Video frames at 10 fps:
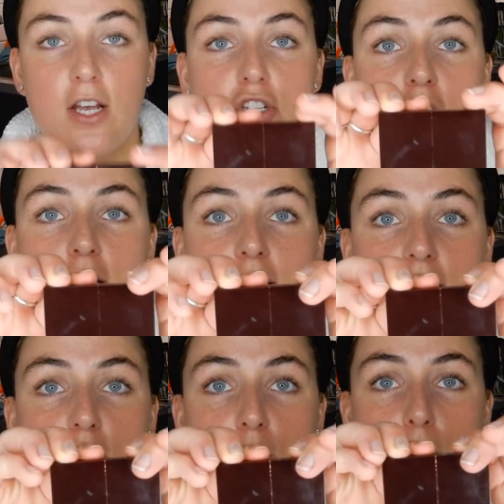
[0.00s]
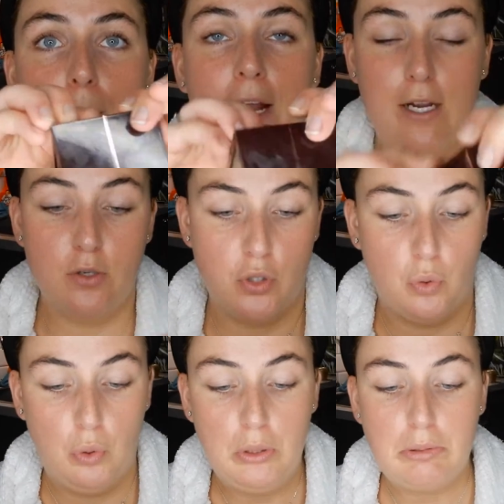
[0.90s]
Charlotte Tilbury Pillow
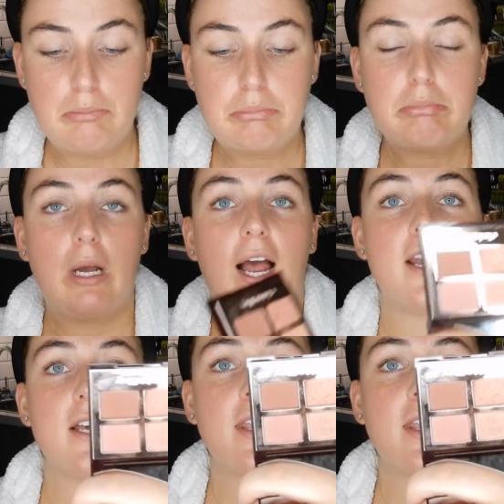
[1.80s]
Talk, and I